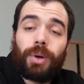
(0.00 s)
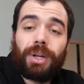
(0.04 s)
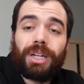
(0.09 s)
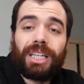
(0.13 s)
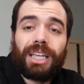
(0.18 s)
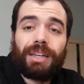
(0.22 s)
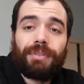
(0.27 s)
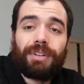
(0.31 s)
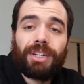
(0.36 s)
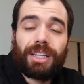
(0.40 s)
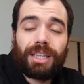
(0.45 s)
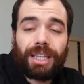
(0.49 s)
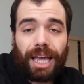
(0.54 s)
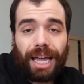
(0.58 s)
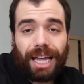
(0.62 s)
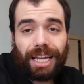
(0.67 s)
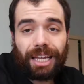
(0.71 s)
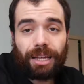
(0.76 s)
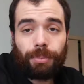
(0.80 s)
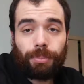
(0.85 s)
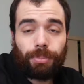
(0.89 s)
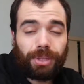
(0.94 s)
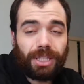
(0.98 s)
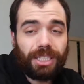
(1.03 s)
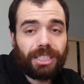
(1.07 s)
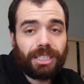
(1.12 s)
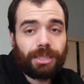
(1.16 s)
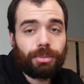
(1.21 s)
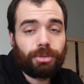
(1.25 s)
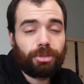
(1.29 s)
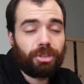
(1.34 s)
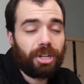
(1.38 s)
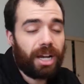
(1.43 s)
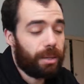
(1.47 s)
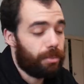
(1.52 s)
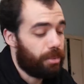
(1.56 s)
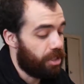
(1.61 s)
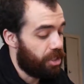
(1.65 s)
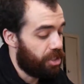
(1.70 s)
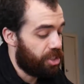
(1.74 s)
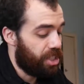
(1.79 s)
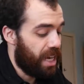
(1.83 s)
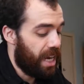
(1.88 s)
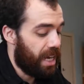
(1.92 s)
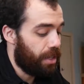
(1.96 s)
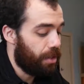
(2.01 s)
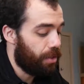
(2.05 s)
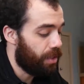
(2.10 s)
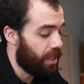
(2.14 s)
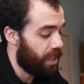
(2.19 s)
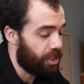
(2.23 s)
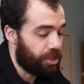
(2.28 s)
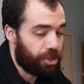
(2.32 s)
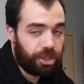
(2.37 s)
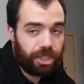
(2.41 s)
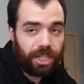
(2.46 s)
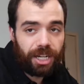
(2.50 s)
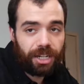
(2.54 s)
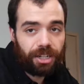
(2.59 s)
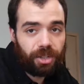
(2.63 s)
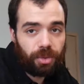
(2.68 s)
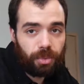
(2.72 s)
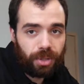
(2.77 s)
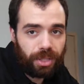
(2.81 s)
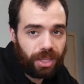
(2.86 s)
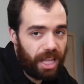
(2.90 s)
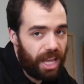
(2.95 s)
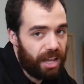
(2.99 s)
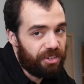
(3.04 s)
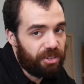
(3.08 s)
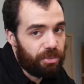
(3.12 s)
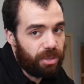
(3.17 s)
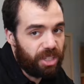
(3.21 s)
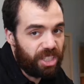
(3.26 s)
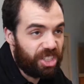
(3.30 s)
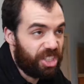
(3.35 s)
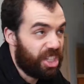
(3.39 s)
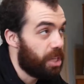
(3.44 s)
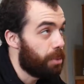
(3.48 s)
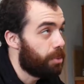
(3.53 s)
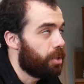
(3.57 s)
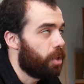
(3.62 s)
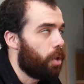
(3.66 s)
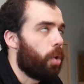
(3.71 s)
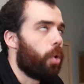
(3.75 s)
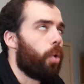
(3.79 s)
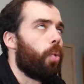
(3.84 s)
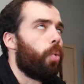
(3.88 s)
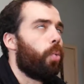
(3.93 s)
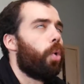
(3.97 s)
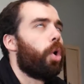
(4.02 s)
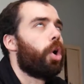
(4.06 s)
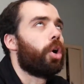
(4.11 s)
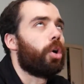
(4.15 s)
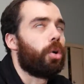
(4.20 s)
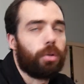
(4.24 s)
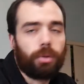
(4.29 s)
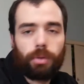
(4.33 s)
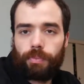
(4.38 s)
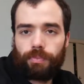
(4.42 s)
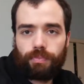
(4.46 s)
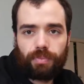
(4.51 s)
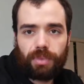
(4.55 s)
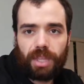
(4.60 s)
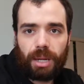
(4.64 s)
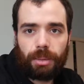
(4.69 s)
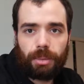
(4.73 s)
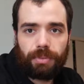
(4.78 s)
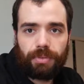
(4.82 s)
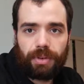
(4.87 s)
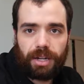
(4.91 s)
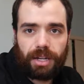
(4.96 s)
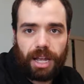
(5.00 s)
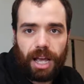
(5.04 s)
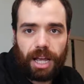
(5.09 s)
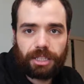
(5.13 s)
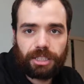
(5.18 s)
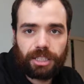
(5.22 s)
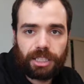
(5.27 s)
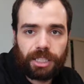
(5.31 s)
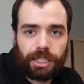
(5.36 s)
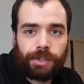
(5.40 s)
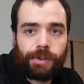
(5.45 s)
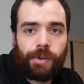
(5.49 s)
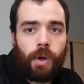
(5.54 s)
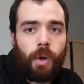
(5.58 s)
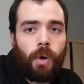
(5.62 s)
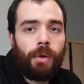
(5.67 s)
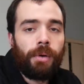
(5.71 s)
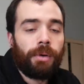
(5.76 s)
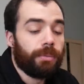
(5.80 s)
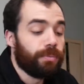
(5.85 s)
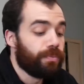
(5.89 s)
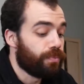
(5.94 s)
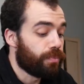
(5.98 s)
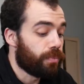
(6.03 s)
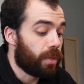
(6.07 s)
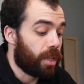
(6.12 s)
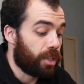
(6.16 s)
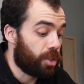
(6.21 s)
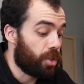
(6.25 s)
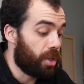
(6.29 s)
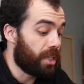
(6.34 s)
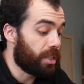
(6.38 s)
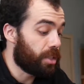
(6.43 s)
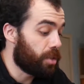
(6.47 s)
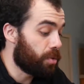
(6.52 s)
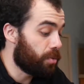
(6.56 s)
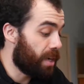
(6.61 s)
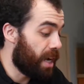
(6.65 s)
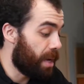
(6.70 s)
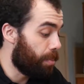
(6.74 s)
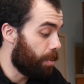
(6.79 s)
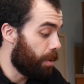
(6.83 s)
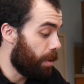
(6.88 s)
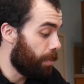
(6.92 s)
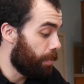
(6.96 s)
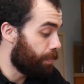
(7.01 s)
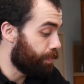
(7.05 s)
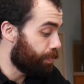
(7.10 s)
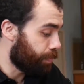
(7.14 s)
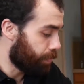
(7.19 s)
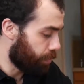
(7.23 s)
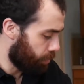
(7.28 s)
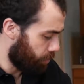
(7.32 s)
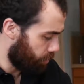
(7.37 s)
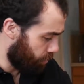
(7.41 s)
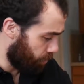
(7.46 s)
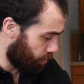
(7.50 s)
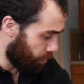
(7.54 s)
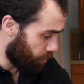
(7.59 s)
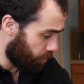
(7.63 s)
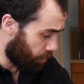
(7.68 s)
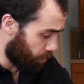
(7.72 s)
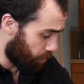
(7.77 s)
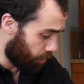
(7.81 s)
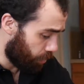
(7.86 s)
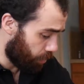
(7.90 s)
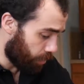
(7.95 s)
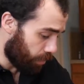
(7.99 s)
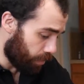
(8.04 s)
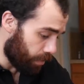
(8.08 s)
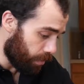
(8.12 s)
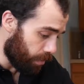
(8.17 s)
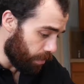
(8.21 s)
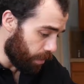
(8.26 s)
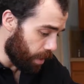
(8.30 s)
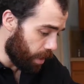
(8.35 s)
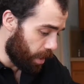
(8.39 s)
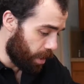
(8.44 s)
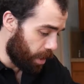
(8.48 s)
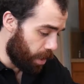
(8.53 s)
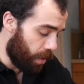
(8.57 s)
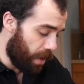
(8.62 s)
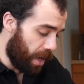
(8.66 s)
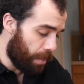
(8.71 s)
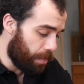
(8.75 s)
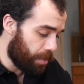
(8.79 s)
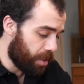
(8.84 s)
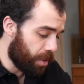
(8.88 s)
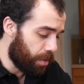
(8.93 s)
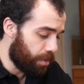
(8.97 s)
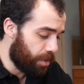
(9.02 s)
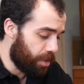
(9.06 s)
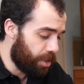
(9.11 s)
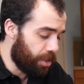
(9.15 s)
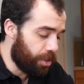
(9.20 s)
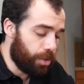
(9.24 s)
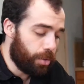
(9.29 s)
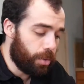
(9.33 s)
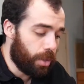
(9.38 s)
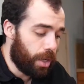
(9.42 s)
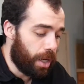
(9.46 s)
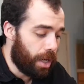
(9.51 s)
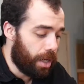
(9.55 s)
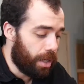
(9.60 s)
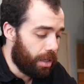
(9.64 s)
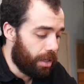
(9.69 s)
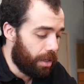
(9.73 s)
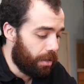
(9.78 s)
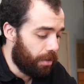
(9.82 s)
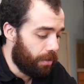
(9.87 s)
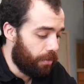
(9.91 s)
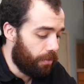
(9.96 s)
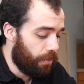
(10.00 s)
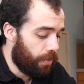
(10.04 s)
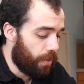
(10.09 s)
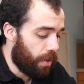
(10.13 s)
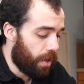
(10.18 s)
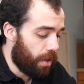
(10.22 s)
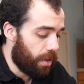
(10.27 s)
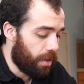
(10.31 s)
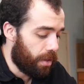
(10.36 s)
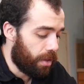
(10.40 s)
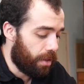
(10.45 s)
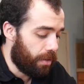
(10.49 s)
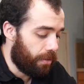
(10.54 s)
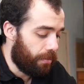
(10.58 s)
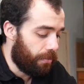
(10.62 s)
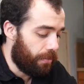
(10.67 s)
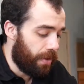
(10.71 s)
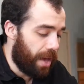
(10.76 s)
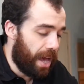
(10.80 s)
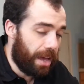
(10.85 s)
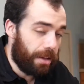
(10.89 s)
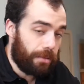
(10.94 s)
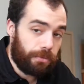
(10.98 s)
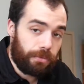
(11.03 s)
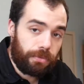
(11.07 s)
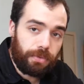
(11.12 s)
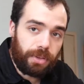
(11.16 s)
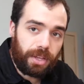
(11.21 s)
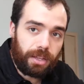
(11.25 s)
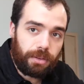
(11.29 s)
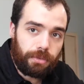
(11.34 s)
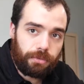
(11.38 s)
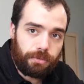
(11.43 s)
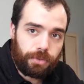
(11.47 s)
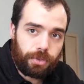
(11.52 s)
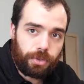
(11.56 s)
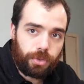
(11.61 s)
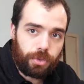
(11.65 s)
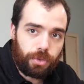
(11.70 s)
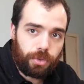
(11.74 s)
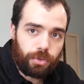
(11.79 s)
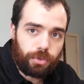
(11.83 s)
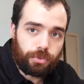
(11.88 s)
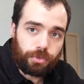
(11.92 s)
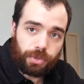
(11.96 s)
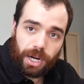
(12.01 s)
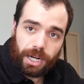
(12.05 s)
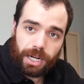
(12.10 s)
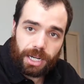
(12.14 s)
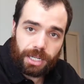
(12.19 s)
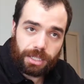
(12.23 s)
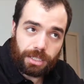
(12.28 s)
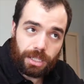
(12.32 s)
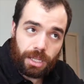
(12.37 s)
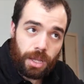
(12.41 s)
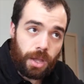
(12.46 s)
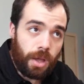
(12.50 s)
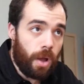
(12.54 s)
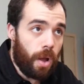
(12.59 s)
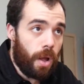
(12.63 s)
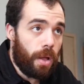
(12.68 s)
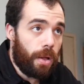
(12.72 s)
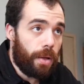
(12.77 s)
go ahead and give it a like. Please subscribe to the channel and share it with everybody. Share it with the whole world. That'd be fantastic. So that's gonna wrap up, episode 2 of the Fat Fit Food Fridays.